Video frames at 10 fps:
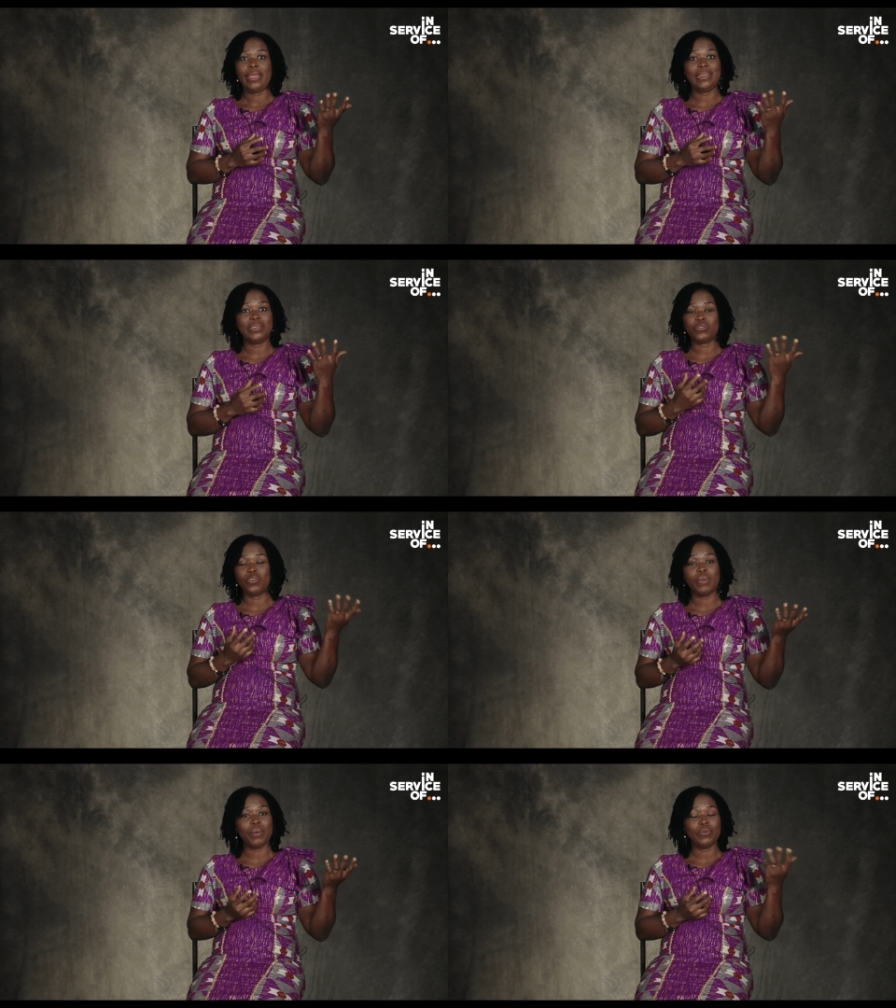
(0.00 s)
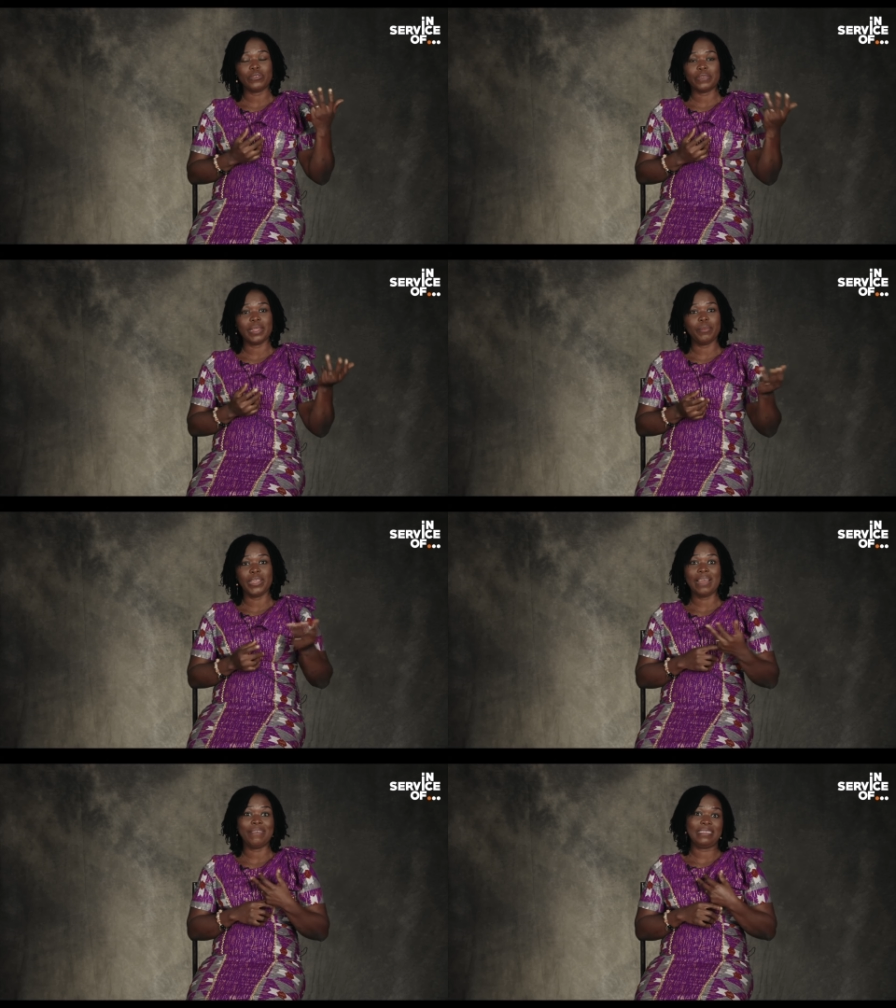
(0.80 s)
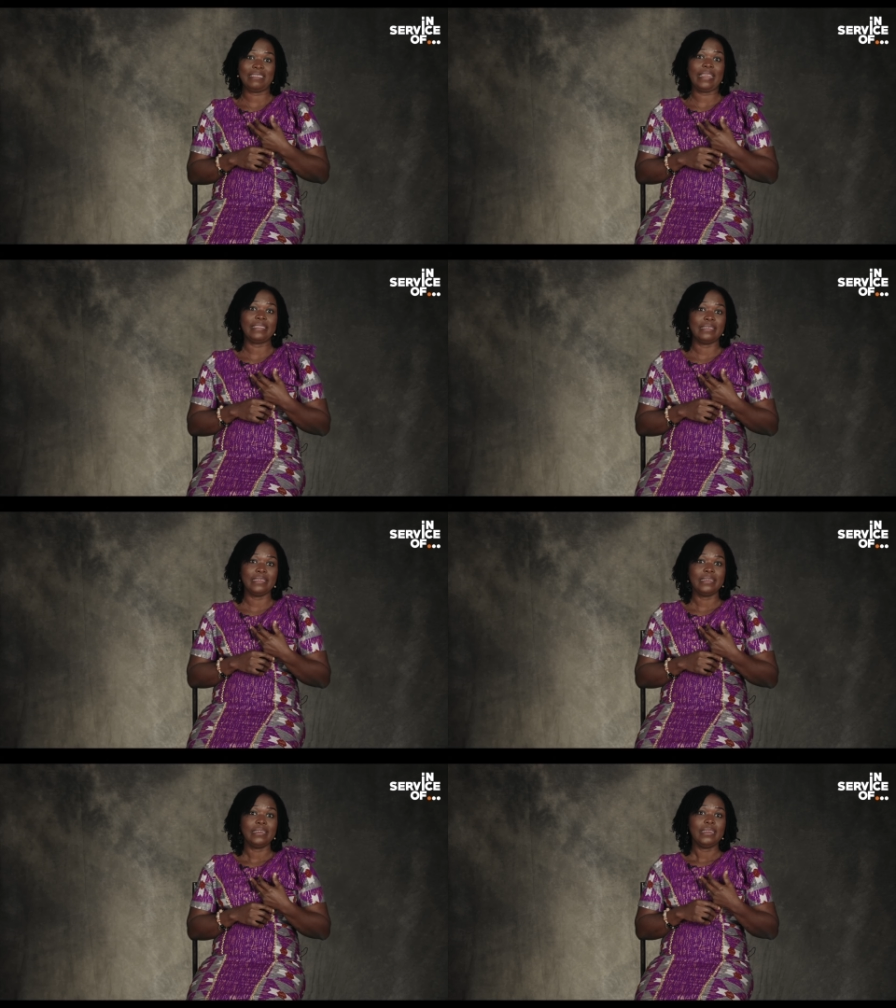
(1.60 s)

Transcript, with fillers: And the trauma, most of them, they have anxiety,